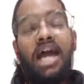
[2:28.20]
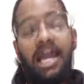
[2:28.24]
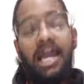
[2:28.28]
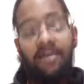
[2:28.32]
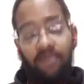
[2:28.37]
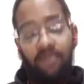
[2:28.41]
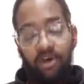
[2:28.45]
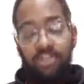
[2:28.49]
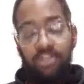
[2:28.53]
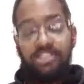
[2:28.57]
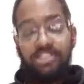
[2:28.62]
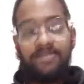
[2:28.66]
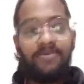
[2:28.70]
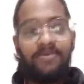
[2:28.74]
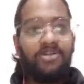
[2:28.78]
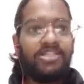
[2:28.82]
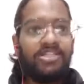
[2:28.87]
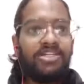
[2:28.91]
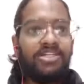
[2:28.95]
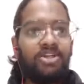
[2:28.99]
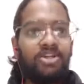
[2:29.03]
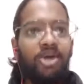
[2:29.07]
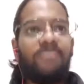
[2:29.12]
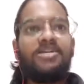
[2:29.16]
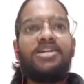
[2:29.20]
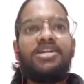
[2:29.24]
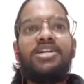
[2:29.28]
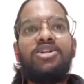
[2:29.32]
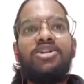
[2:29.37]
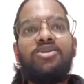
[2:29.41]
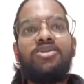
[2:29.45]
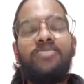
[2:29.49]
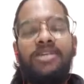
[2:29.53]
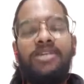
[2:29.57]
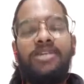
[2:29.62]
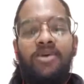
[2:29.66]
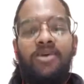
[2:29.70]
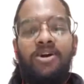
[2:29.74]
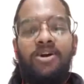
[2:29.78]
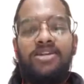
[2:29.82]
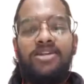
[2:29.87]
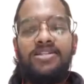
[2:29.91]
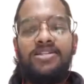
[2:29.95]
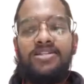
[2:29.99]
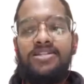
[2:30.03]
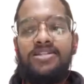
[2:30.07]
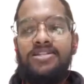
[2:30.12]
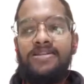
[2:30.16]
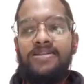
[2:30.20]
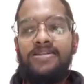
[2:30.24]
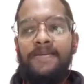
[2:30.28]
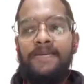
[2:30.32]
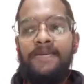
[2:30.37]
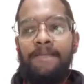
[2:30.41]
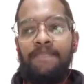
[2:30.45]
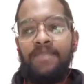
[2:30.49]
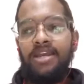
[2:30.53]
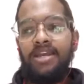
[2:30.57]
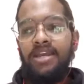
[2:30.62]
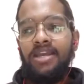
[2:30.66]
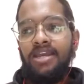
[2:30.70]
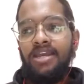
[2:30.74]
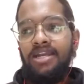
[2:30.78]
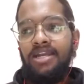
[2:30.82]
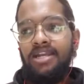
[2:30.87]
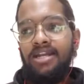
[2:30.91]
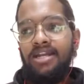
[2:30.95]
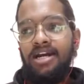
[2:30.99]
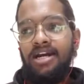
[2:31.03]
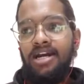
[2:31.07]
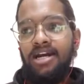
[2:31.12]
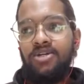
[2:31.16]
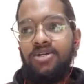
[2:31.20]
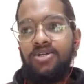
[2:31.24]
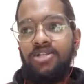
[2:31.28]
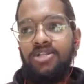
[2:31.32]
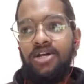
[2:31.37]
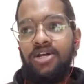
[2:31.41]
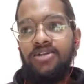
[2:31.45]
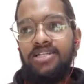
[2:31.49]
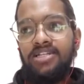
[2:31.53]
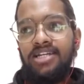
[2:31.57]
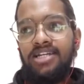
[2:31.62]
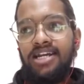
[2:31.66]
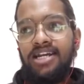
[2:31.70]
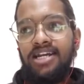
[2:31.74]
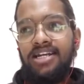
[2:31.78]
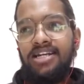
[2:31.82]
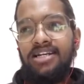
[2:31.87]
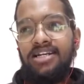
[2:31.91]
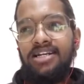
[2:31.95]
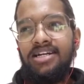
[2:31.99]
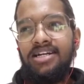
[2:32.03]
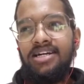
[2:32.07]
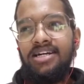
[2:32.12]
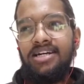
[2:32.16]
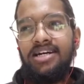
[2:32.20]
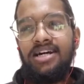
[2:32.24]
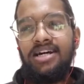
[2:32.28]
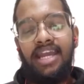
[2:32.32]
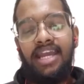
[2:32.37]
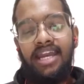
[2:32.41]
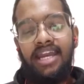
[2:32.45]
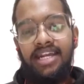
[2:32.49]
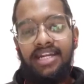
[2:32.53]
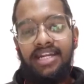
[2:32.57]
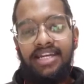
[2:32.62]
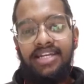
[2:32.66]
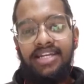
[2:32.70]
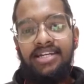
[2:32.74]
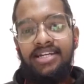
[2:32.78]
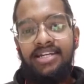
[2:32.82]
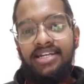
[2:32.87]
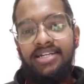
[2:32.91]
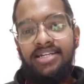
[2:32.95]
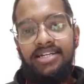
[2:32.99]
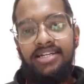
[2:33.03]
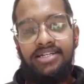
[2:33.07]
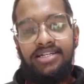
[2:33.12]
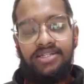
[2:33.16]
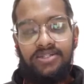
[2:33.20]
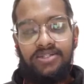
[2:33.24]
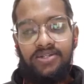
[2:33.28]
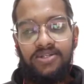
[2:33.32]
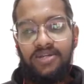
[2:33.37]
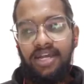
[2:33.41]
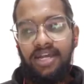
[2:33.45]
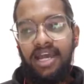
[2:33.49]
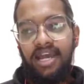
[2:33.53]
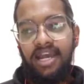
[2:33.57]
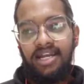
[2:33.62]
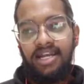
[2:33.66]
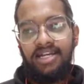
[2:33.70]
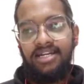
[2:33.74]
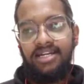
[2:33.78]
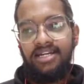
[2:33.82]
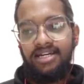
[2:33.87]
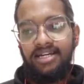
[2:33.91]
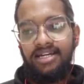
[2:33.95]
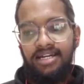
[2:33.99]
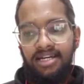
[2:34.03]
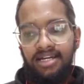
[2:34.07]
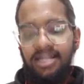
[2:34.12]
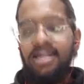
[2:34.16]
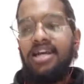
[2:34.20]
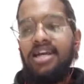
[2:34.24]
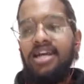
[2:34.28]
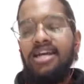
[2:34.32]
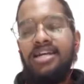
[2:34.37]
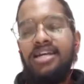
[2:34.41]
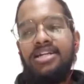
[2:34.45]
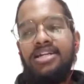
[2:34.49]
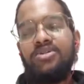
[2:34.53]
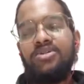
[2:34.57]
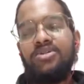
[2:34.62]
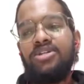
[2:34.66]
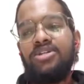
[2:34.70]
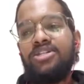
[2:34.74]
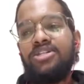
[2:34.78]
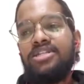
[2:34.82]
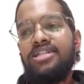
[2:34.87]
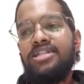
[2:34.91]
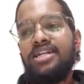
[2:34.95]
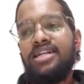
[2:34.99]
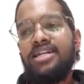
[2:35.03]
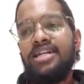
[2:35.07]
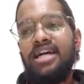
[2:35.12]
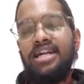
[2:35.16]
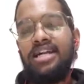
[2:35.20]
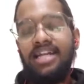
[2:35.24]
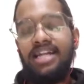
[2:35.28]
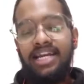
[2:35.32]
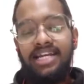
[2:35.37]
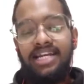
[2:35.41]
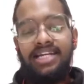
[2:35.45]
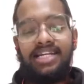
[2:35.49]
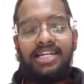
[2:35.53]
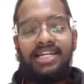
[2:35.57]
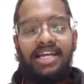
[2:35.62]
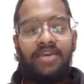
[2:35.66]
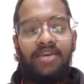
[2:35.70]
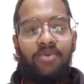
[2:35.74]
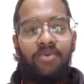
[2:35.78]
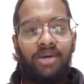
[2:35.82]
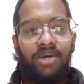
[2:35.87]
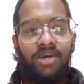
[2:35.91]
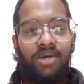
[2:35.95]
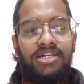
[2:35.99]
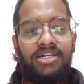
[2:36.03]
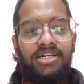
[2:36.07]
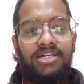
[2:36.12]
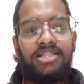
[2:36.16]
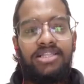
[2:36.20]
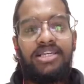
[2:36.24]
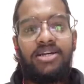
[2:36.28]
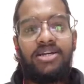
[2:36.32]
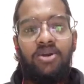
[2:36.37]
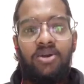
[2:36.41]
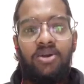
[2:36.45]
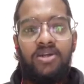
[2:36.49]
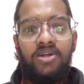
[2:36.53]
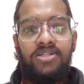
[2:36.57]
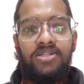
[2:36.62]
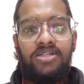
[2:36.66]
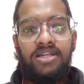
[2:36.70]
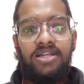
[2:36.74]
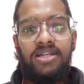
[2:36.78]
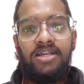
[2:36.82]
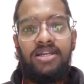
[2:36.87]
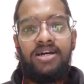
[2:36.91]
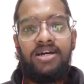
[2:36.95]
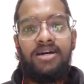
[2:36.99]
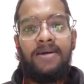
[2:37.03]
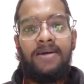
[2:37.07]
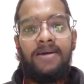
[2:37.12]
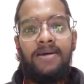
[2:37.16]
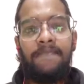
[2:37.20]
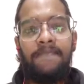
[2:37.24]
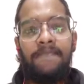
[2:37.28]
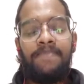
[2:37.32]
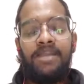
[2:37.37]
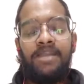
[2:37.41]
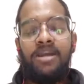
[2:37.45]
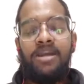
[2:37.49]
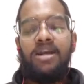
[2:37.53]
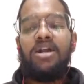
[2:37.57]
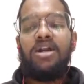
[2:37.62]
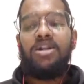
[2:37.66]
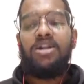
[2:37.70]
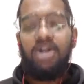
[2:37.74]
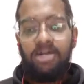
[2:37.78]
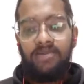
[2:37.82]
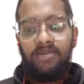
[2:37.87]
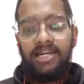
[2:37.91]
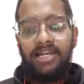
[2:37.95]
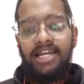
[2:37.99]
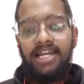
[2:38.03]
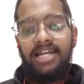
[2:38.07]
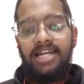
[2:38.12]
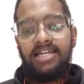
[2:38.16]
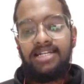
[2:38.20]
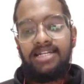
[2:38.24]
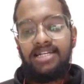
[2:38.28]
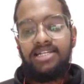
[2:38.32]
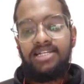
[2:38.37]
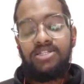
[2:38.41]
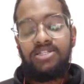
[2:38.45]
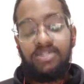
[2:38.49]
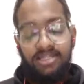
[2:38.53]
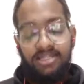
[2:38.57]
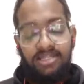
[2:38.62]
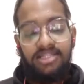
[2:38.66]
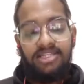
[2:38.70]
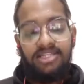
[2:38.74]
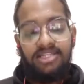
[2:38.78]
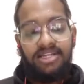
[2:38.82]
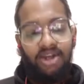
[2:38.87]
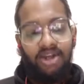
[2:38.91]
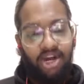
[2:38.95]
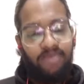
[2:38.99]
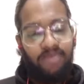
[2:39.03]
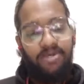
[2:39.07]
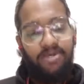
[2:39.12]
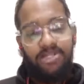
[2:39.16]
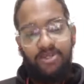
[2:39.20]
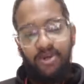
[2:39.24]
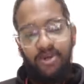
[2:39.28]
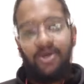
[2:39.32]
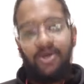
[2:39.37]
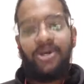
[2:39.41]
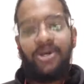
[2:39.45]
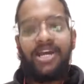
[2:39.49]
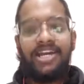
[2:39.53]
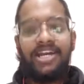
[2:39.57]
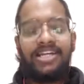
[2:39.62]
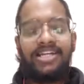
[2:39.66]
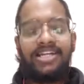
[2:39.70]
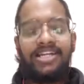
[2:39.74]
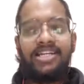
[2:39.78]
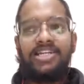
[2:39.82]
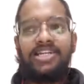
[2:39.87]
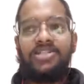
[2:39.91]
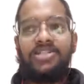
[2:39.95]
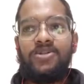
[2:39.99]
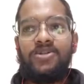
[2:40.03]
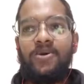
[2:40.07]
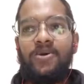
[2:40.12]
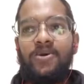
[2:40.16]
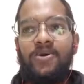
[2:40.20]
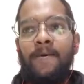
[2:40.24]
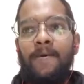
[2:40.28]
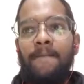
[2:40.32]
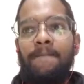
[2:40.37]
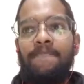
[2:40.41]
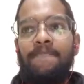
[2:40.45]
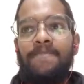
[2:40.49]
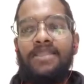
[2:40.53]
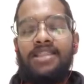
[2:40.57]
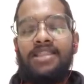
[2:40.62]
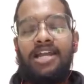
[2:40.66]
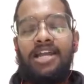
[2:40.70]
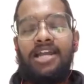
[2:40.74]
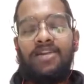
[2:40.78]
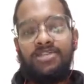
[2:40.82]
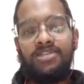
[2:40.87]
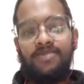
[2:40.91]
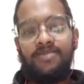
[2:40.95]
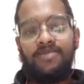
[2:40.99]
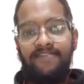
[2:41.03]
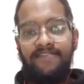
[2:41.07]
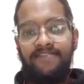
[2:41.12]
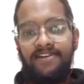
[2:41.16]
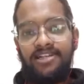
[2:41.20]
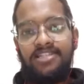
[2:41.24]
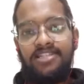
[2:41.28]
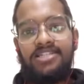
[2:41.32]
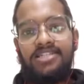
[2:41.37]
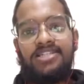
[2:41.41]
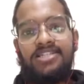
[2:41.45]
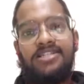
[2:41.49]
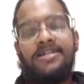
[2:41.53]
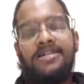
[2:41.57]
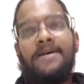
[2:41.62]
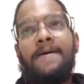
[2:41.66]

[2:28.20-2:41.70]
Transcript: was among the top 32 beatboxers in 2018. So in 2019, I won the colossal normal categories, the normal solo category. So that was my first